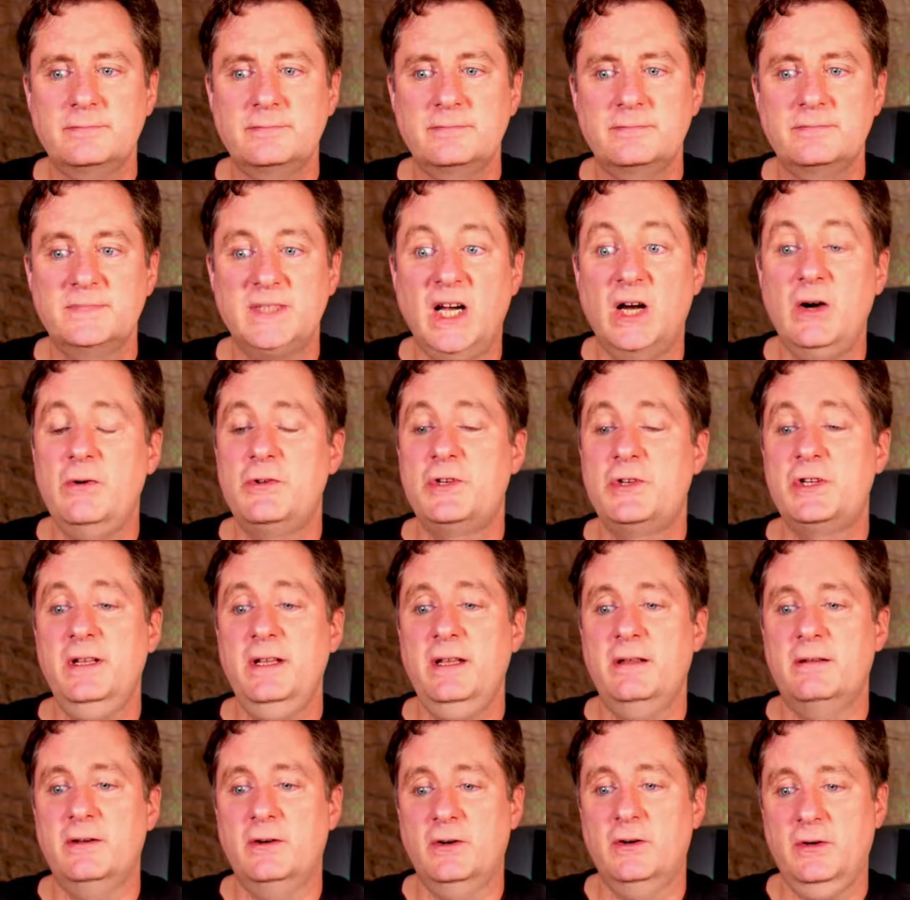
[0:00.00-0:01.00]

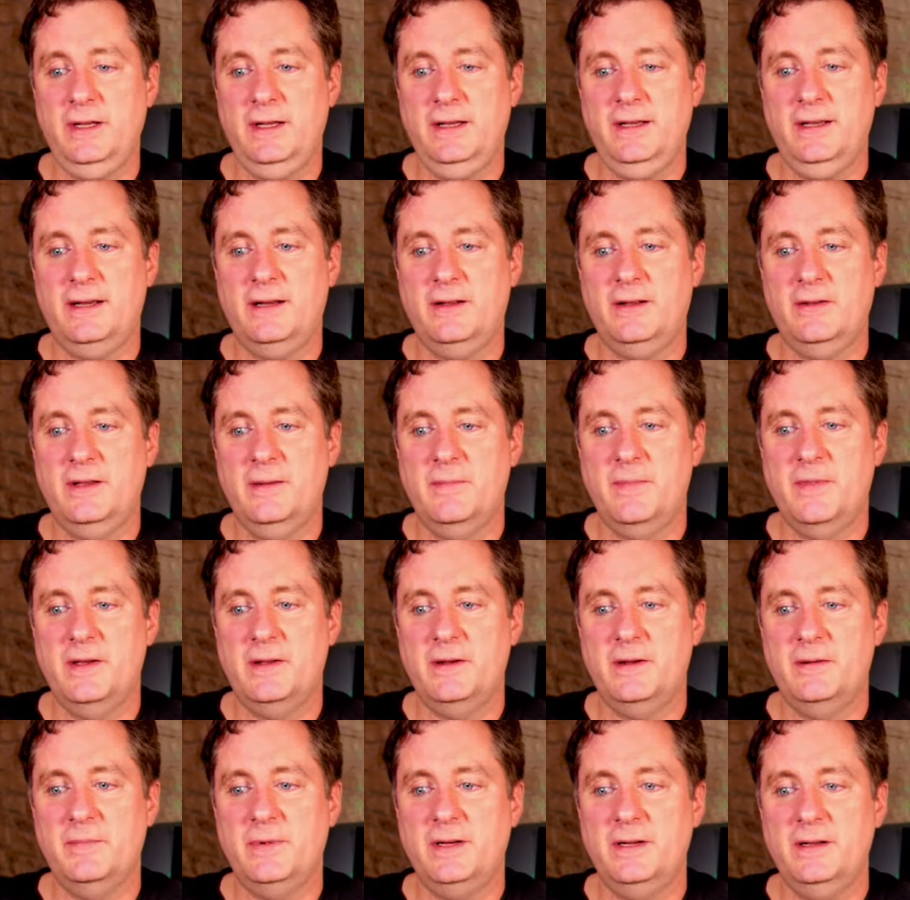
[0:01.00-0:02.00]
Janine. Okay, I'll keep
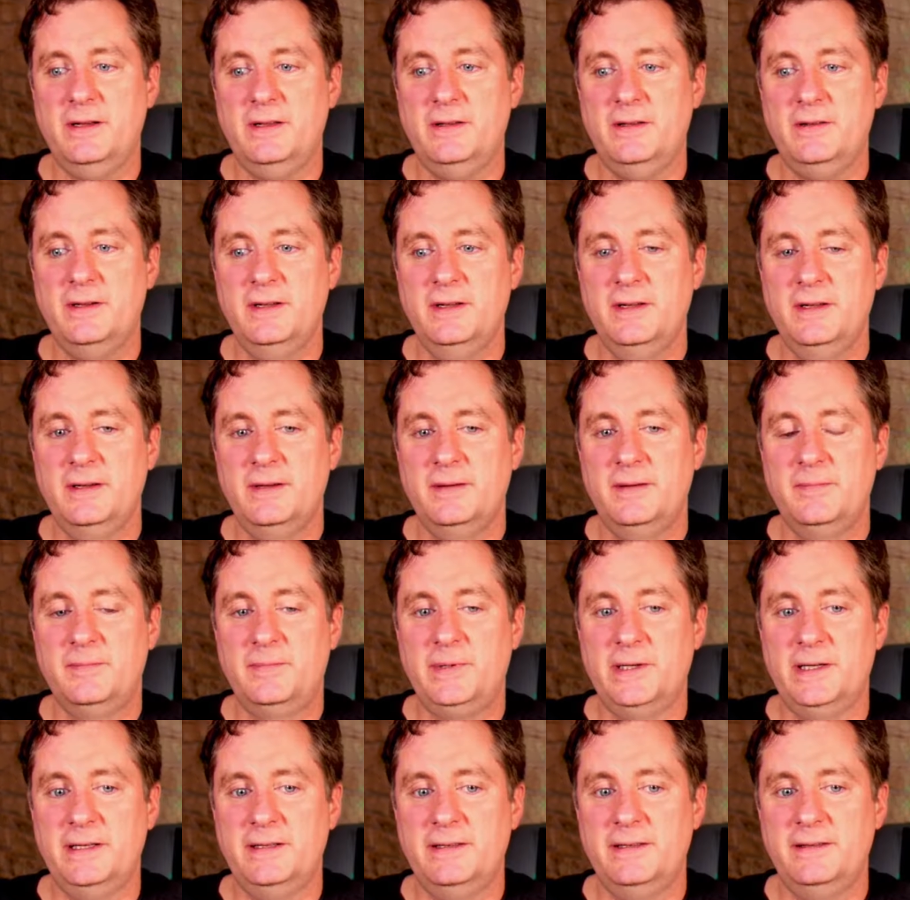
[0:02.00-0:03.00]
that in mind.
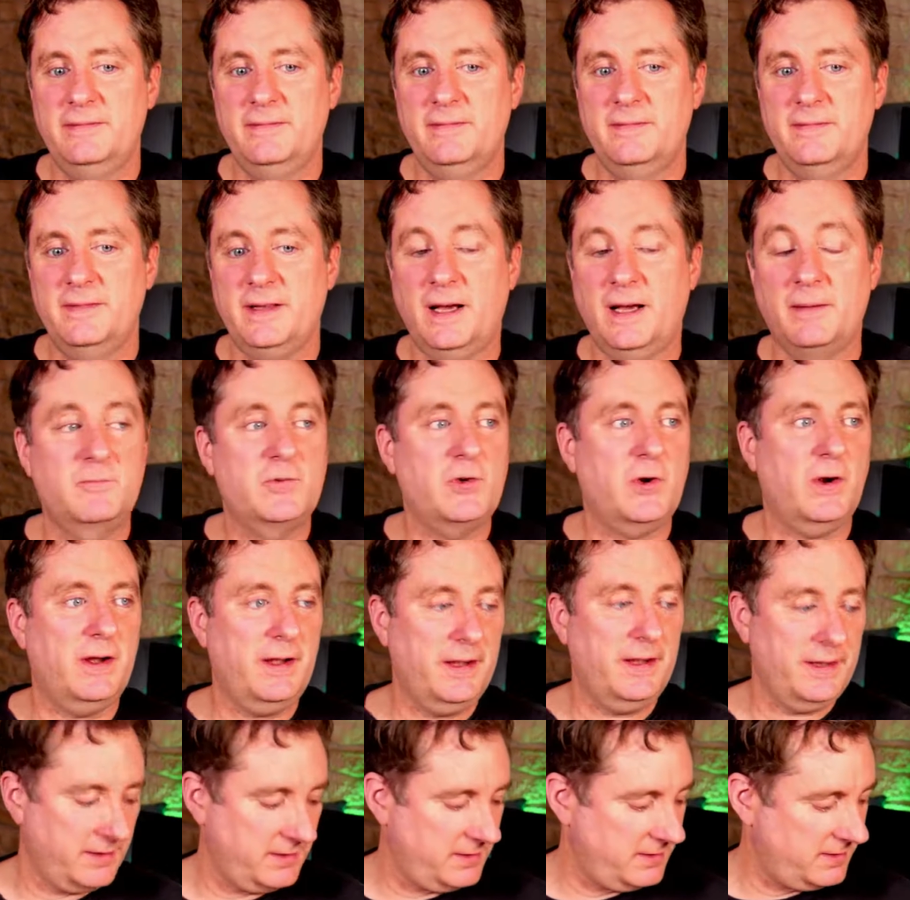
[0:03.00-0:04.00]
But I'm
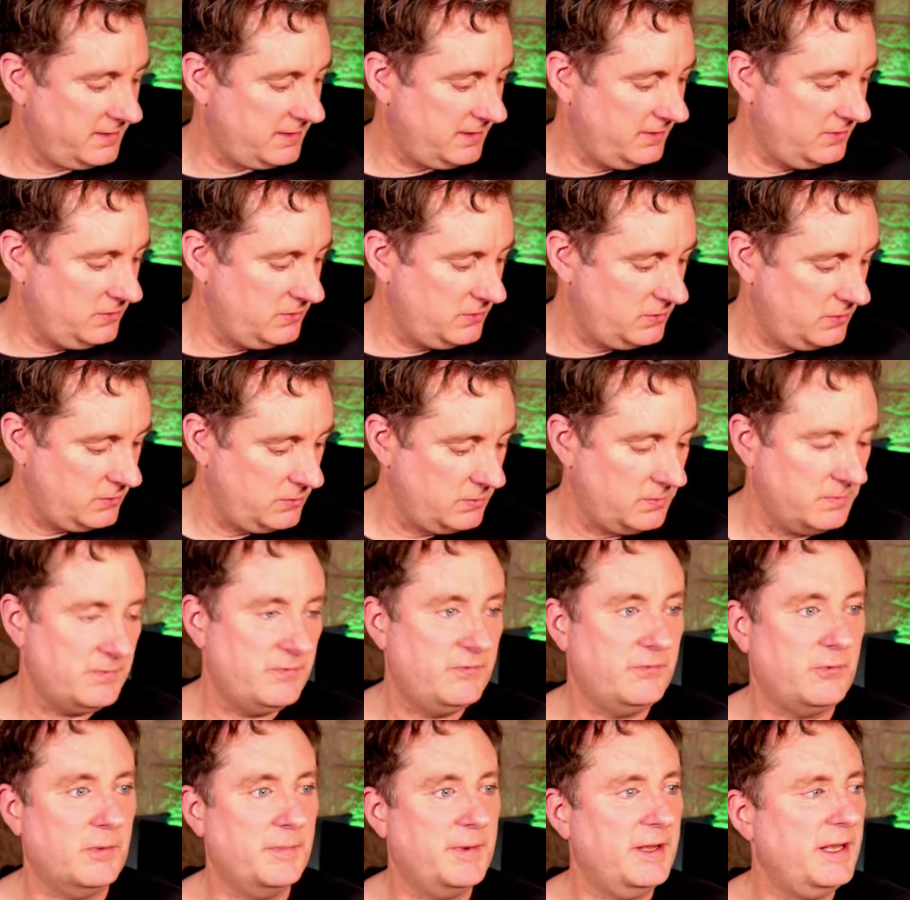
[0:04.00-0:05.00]
trying a new
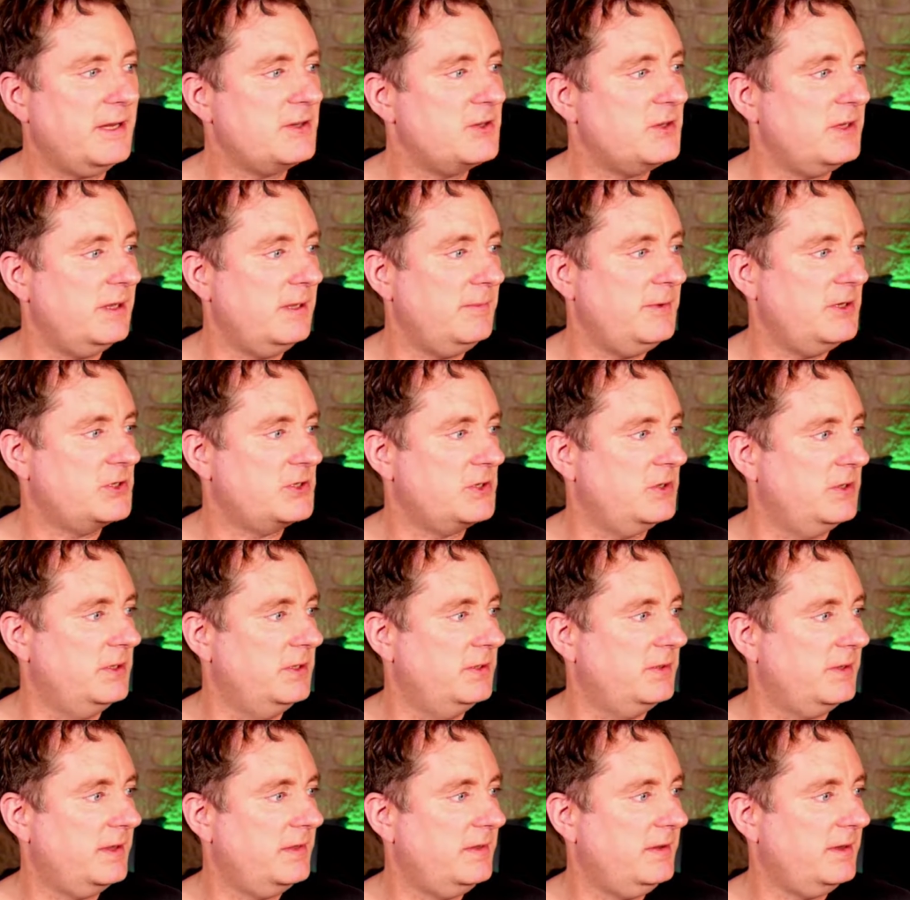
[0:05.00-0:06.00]
format. Actually, let me show
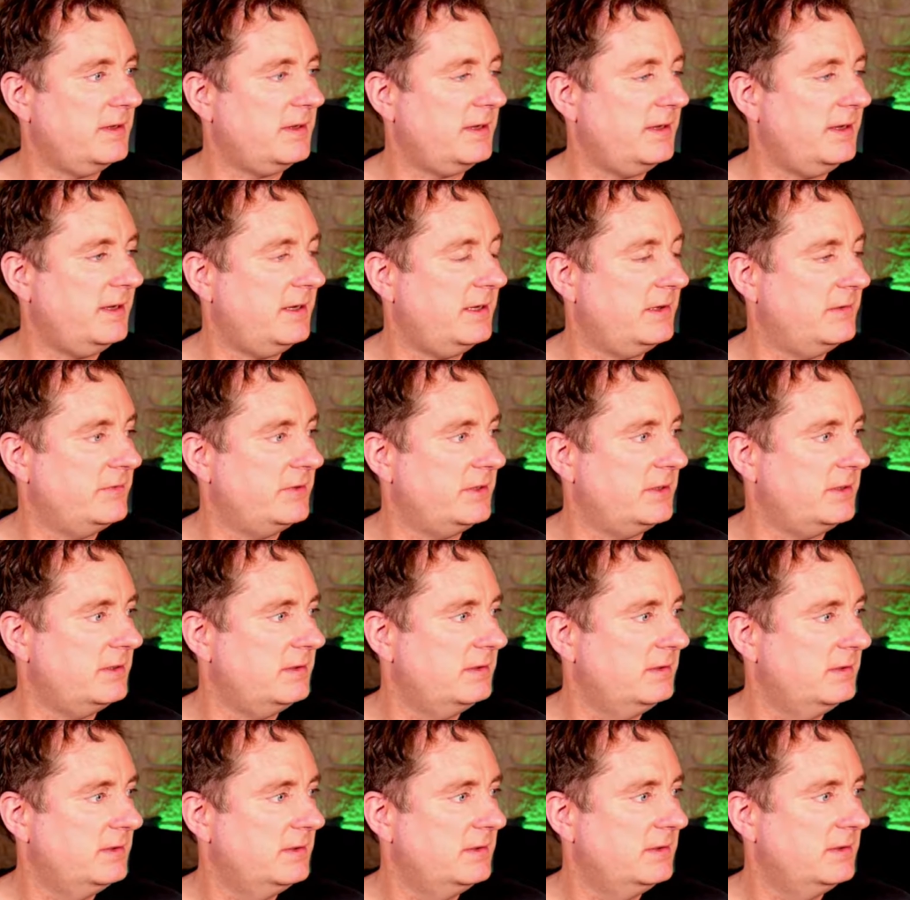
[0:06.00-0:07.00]
you. I think I have
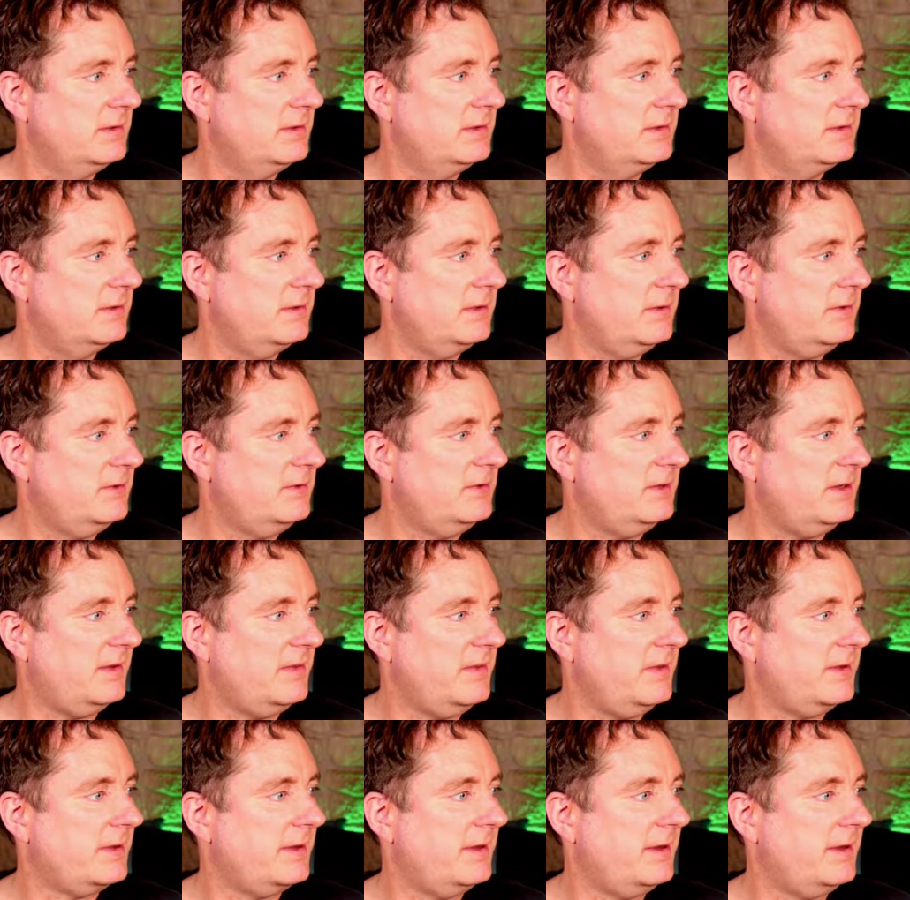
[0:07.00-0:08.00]
let's see. I
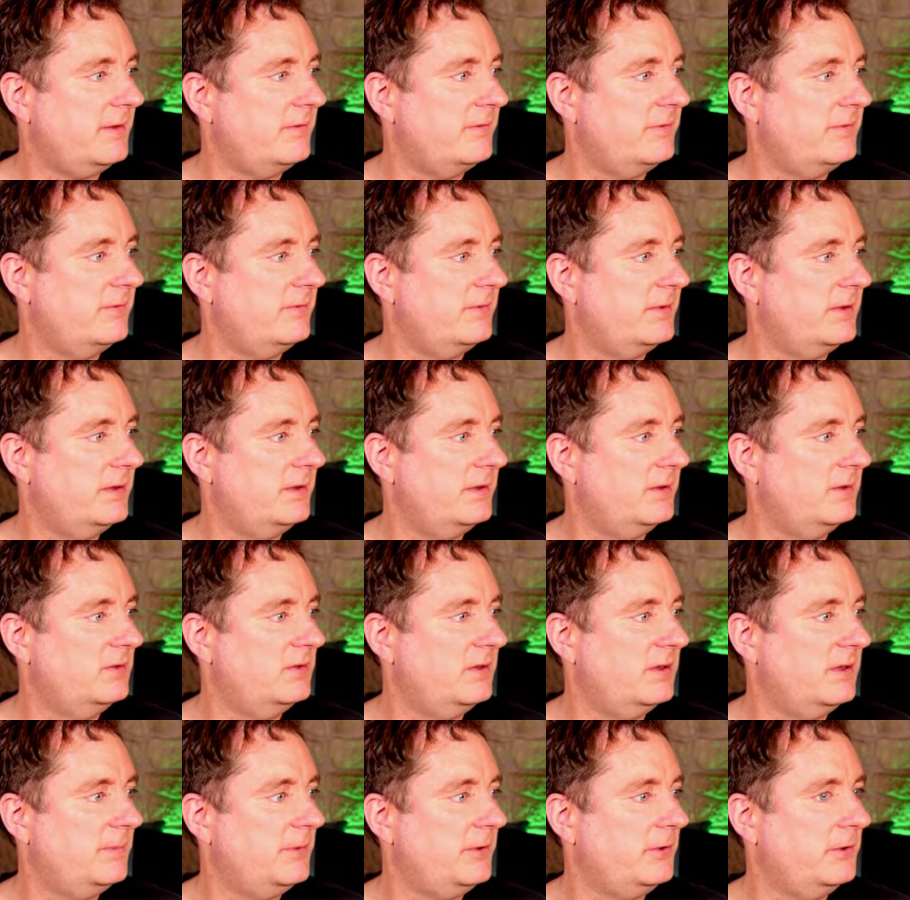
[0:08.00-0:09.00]
think I have an
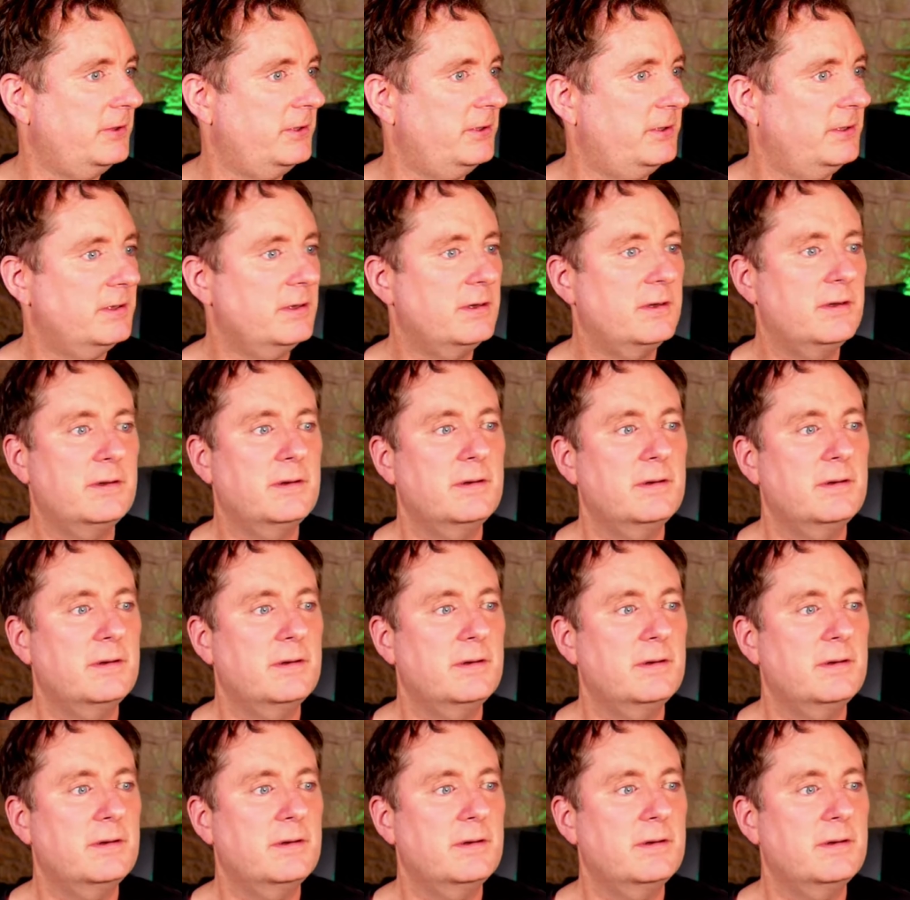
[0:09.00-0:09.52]
example here.